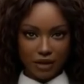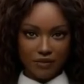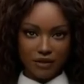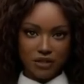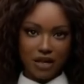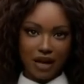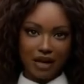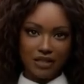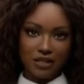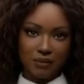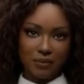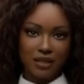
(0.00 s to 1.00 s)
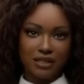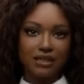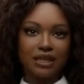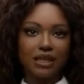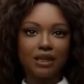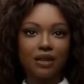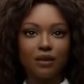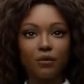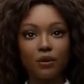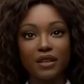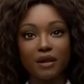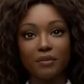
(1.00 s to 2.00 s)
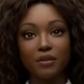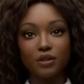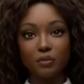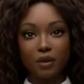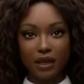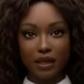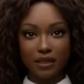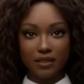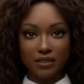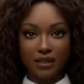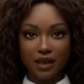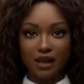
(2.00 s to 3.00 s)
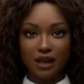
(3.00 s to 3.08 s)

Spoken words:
even ChatGPT, with image plugins,